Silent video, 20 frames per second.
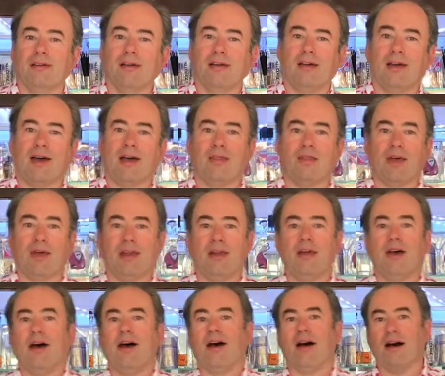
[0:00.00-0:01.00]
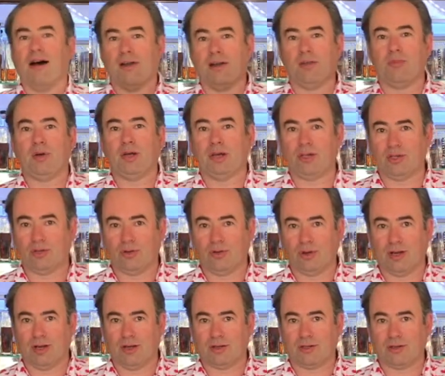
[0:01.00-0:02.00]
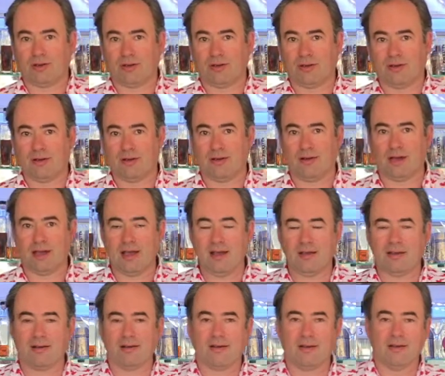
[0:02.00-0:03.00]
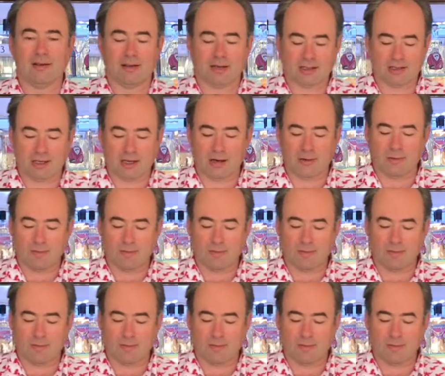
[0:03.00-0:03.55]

and then unpinch your nose. Okay, so